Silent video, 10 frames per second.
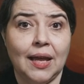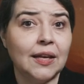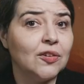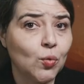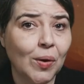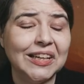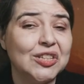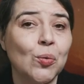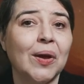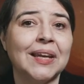And in
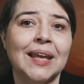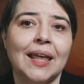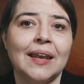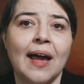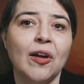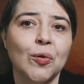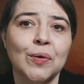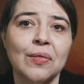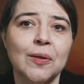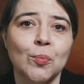2020, an
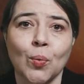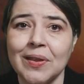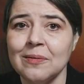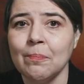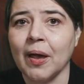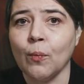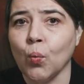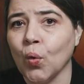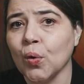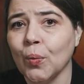algorithm written by
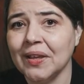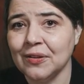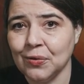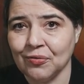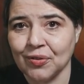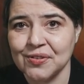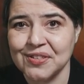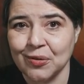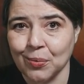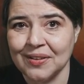Warwick
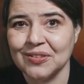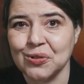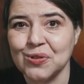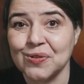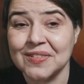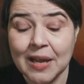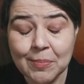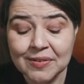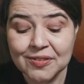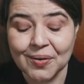University researchers
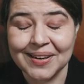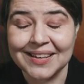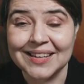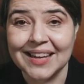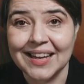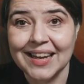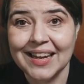demonstrated